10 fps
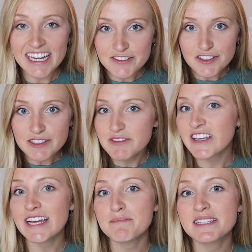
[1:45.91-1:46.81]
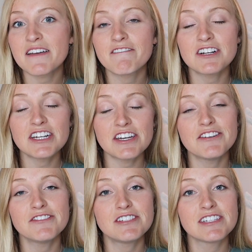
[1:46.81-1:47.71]
handful of tips for
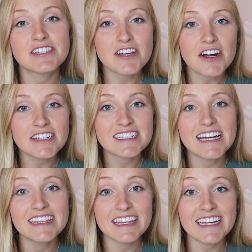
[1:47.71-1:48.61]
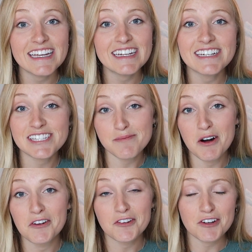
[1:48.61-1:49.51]
you to start and lead a
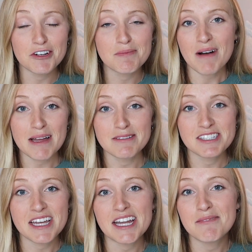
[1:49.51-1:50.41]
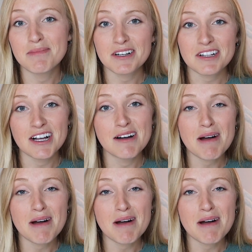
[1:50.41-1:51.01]
small group Bible study book club.